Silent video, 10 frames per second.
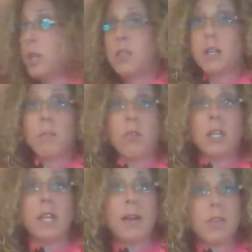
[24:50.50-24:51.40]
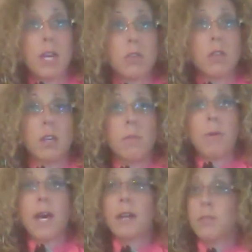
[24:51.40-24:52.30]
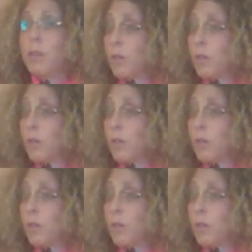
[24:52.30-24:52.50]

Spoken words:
bridge and marine navigational impacts,